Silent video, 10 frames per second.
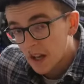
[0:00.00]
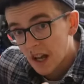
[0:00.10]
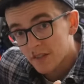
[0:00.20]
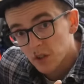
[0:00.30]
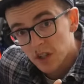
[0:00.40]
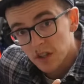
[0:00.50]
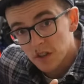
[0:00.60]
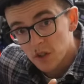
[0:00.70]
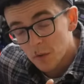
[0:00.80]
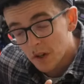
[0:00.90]
have a look at the
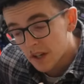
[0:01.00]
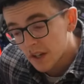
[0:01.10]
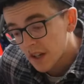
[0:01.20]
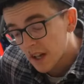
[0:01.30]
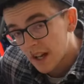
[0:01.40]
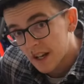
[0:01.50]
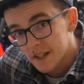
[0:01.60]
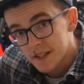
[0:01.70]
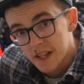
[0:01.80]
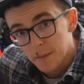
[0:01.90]
new one, and
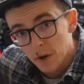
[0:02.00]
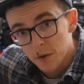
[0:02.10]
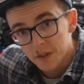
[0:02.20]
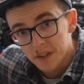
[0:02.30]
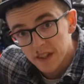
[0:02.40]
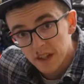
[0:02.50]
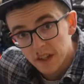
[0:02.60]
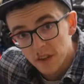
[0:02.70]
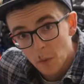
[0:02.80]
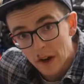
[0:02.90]
see about
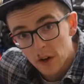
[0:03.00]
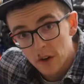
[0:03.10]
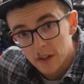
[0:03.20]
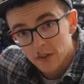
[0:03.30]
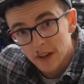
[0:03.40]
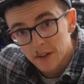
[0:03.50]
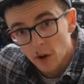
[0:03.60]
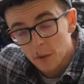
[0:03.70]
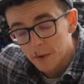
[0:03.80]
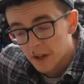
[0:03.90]
the wiring
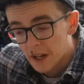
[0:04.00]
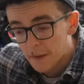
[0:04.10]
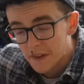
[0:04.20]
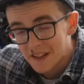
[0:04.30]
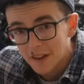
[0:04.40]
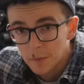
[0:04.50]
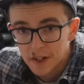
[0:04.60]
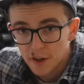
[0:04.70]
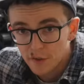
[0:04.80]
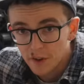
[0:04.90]
setup. It's a little bit
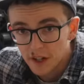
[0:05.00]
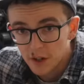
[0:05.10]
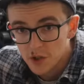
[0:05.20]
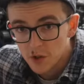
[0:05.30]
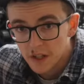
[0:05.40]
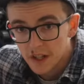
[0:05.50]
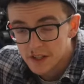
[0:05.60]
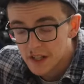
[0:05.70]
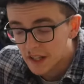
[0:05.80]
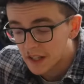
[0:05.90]
different, and I'll show you in a
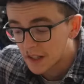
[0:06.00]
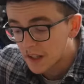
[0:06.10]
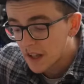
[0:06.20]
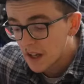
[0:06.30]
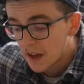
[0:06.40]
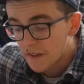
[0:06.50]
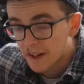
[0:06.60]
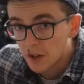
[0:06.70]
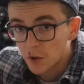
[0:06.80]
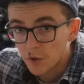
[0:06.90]
second. And then I
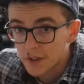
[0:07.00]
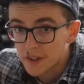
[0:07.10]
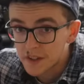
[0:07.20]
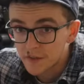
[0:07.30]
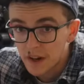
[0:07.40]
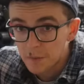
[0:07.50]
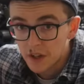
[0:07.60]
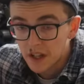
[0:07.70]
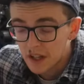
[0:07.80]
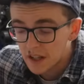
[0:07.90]
also need to
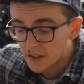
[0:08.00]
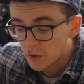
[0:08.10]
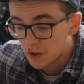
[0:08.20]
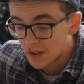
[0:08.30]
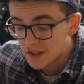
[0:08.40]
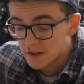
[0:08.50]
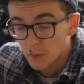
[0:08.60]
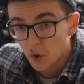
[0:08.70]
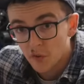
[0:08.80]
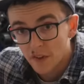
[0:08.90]
fabricate, or at least to
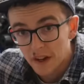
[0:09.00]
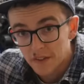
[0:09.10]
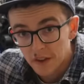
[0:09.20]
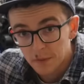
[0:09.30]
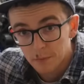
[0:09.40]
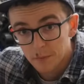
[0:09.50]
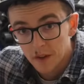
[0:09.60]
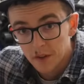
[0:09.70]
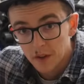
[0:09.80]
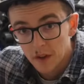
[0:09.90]
modify this
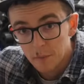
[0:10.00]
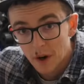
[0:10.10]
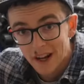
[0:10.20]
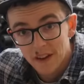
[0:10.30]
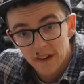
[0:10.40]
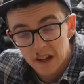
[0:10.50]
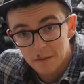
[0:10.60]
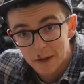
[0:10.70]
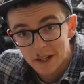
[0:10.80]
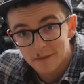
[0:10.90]
bracket that I
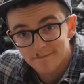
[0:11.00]
made.